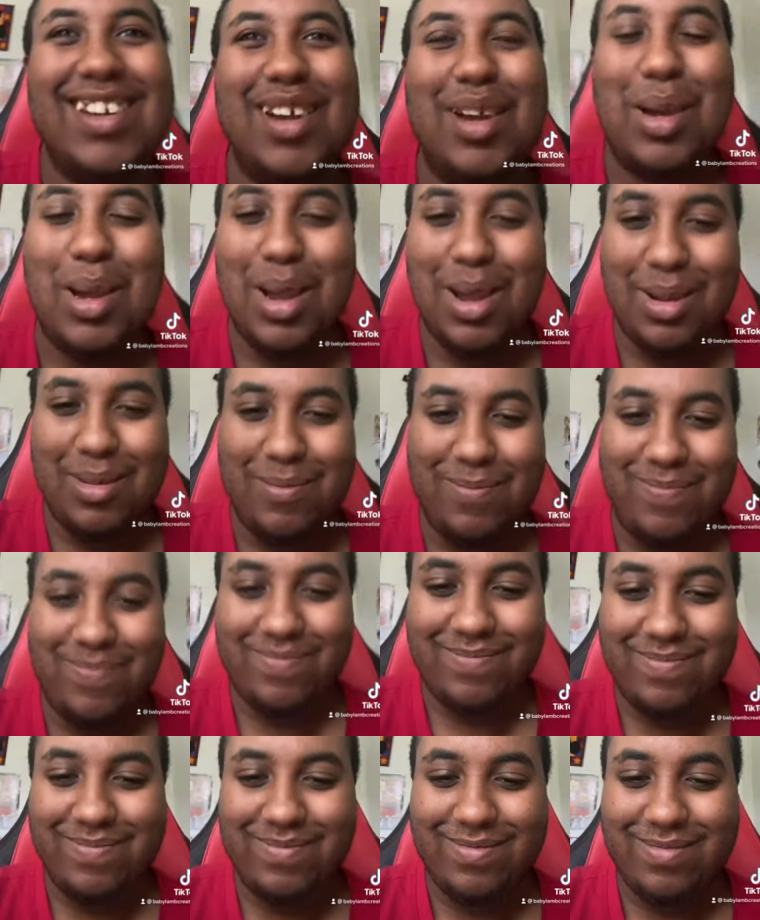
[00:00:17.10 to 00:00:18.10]
uh,
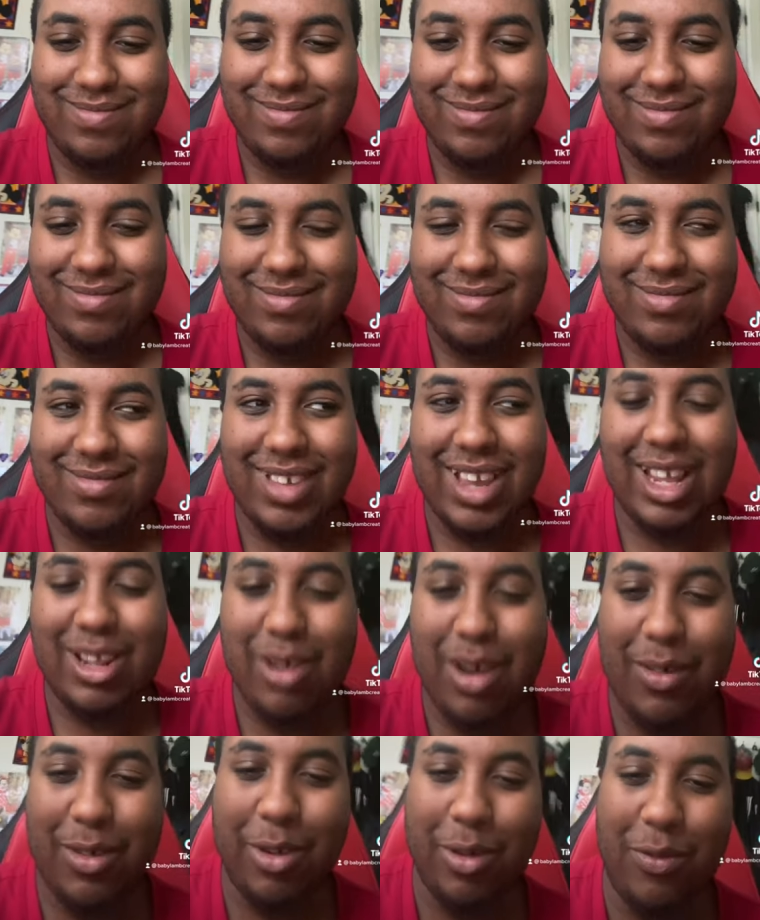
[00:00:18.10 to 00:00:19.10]
they do
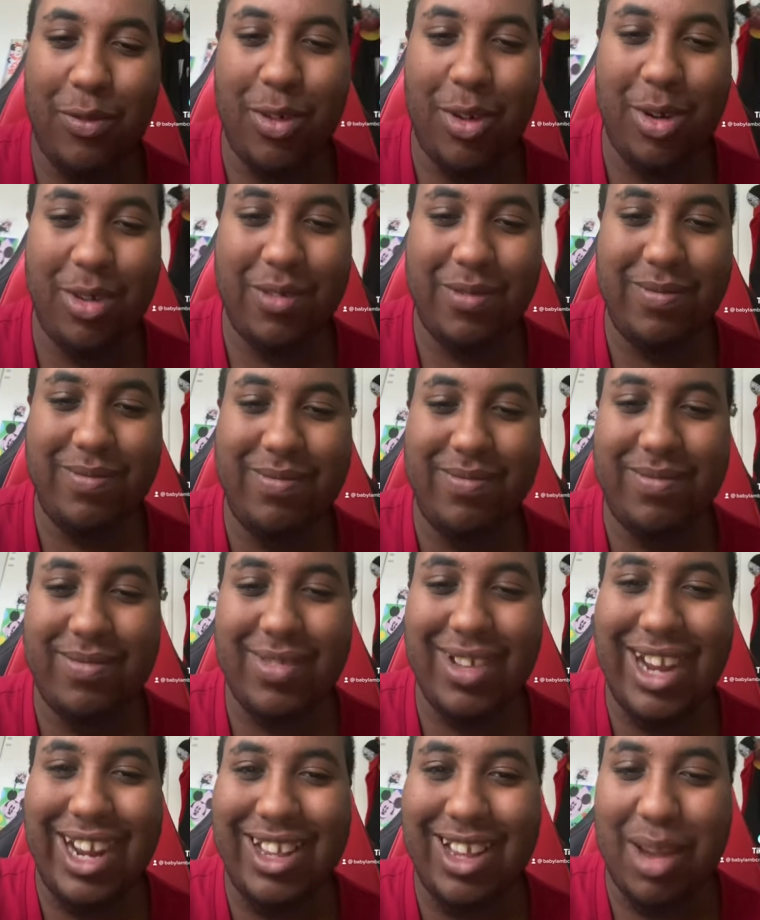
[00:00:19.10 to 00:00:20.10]
have good food.
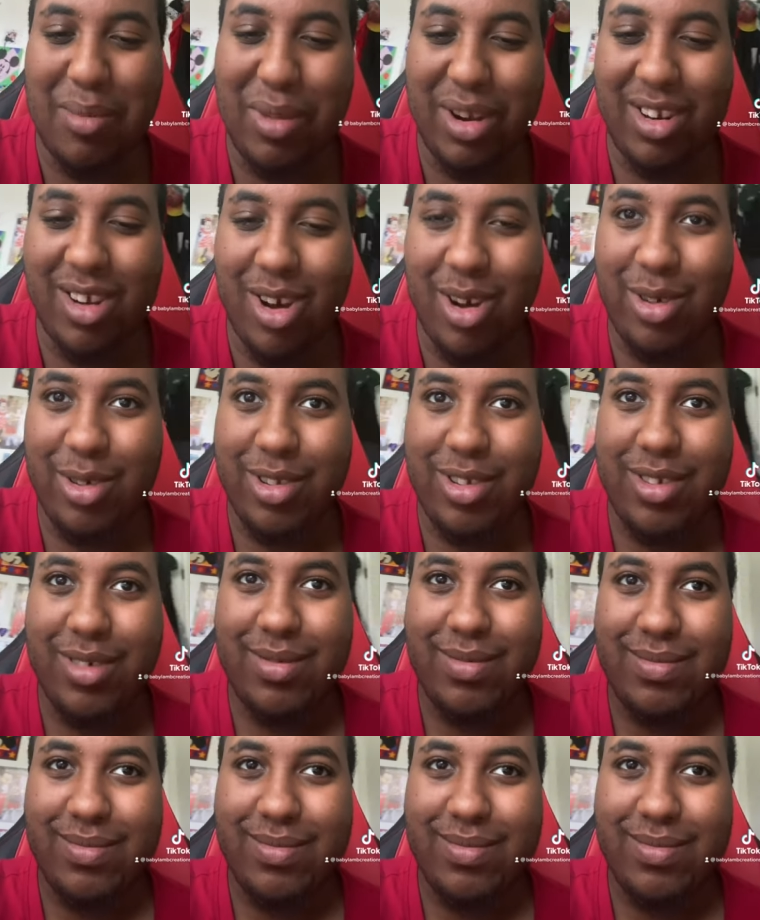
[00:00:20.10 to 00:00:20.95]
Yeah, I like McDonald's.